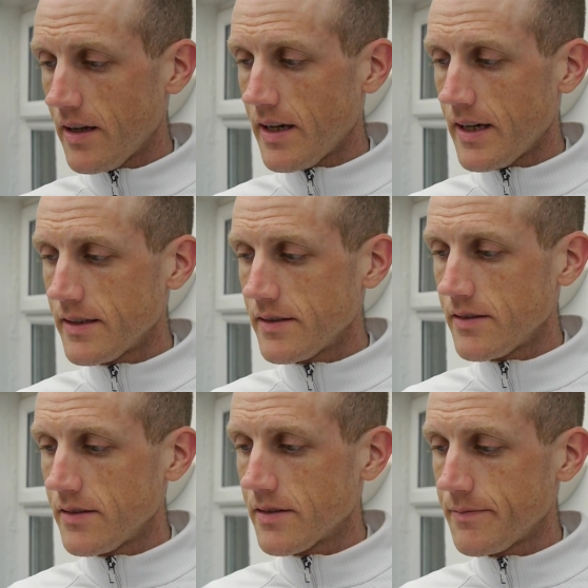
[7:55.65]

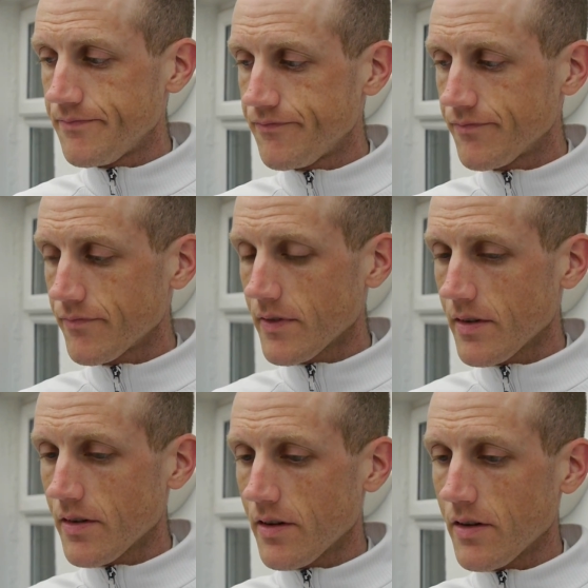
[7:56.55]
And
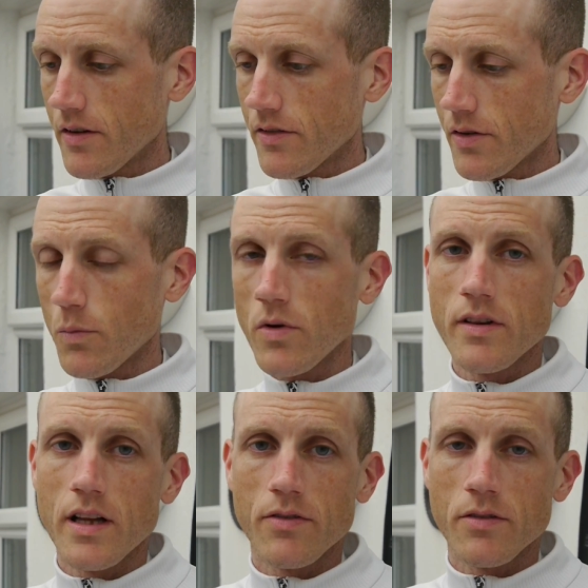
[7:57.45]
so on
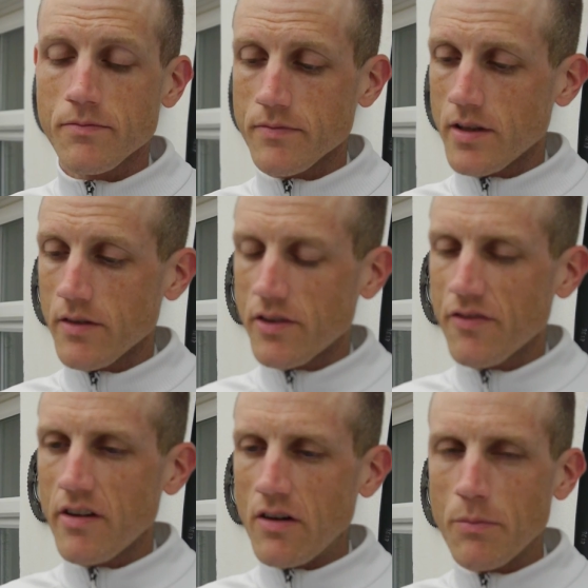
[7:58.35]
one level, there's a
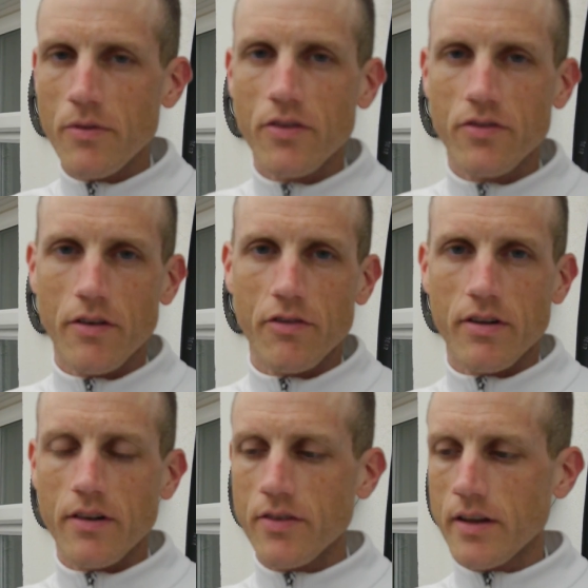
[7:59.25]
very obvious
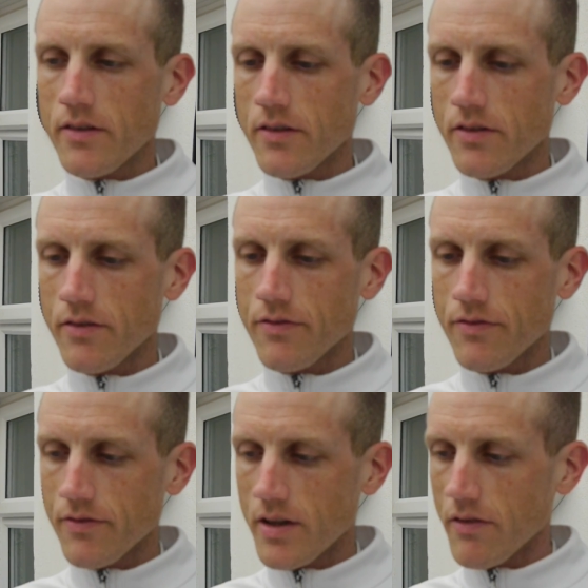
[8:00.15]
self-transcendence
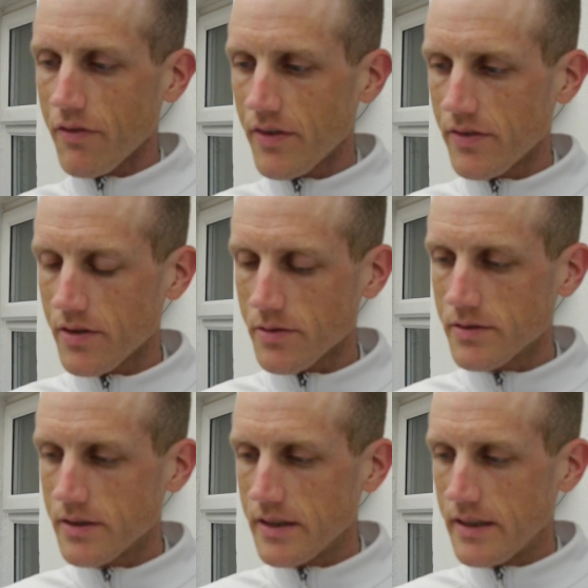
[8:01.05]
of the physical.
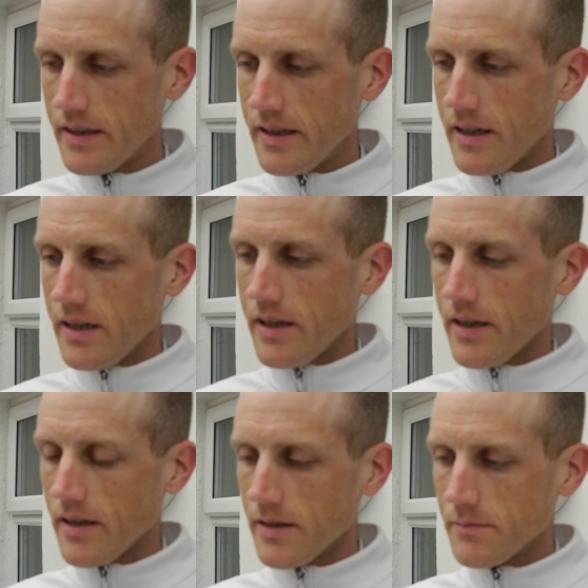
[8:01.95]

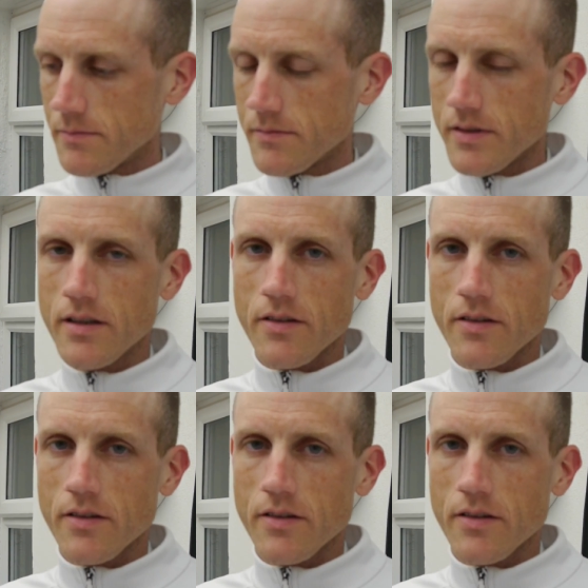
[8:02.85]
Time